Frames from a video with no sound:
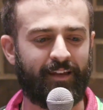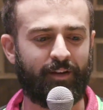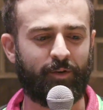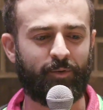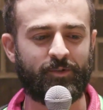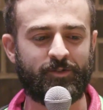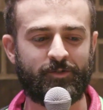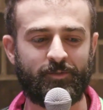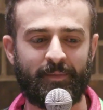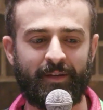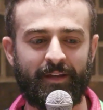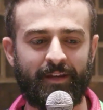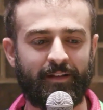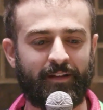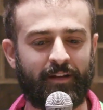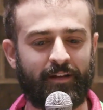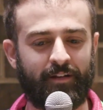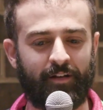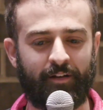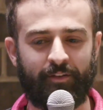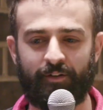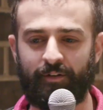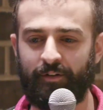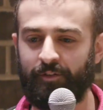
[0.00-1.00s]
and it was me and
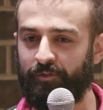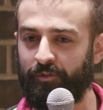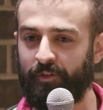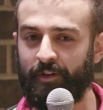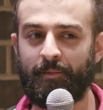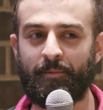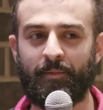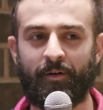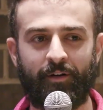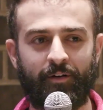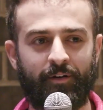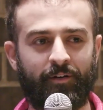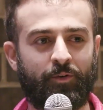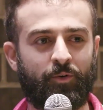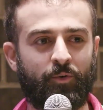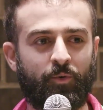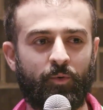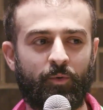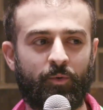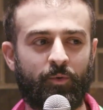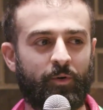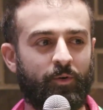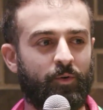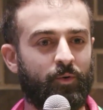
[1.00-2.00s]
another female
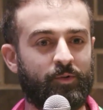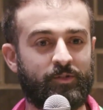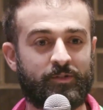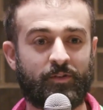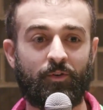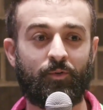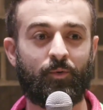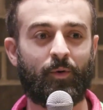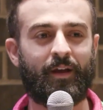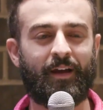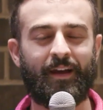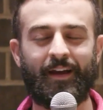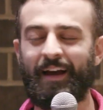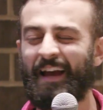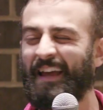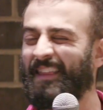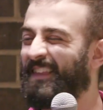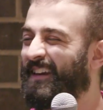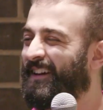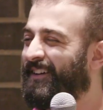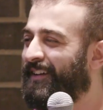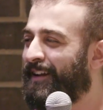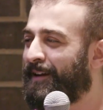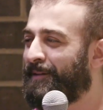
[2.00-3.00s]
who was a great. I
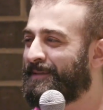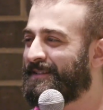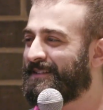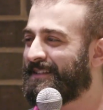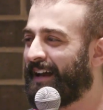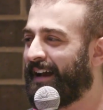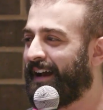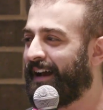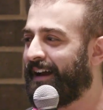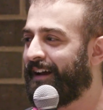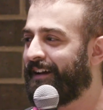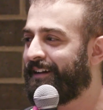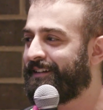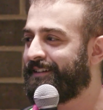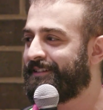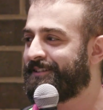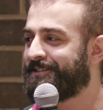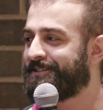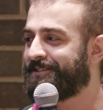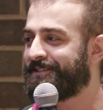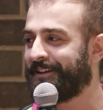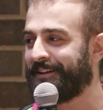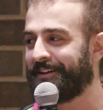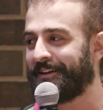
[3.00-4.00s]
think her name is
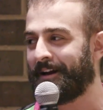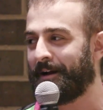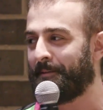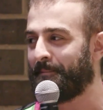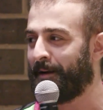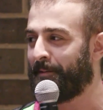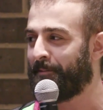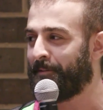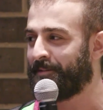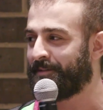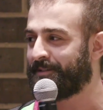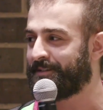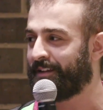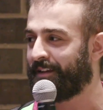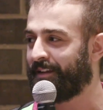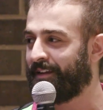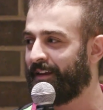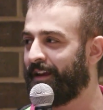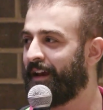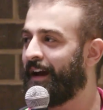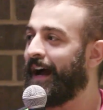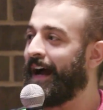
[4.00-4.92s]
Aisha. I might be mistaken.